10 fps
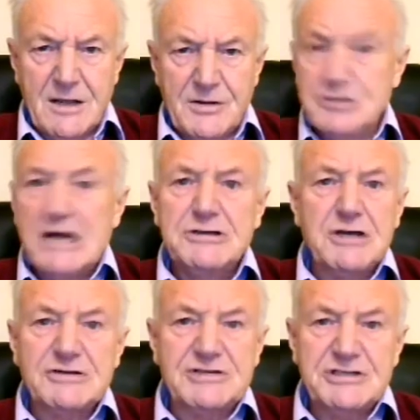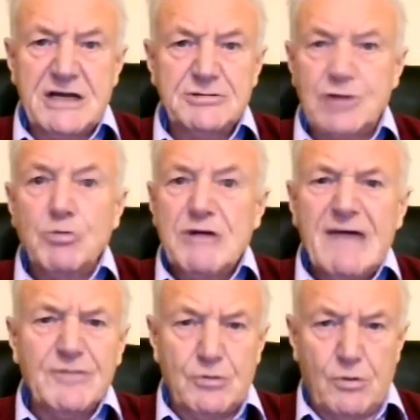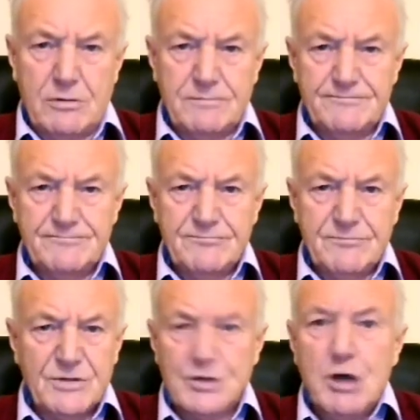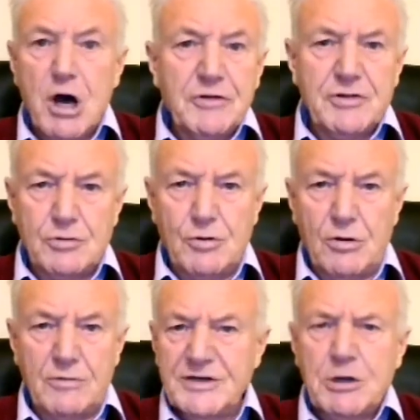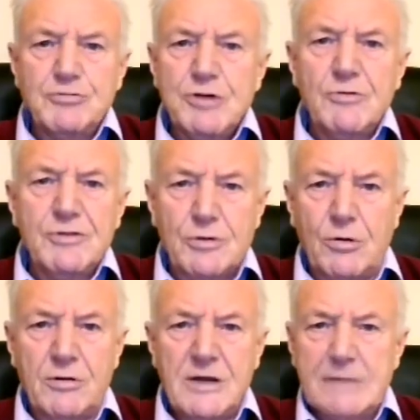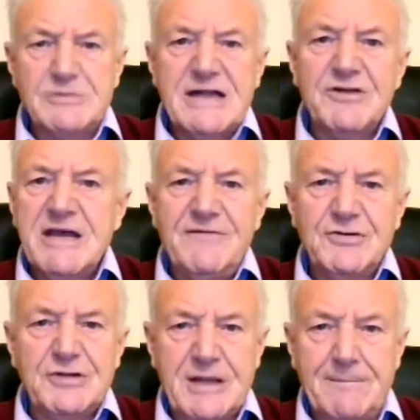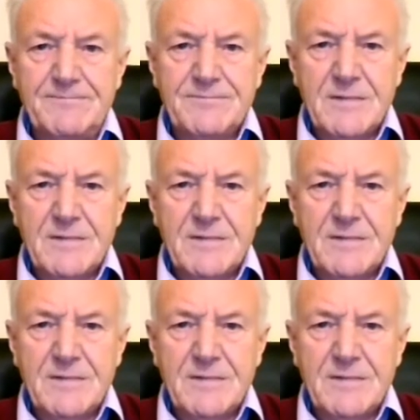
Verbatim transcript: The Gentiles, he said, don't have the law. They're not under the law. They don't know the law. It was never given to them.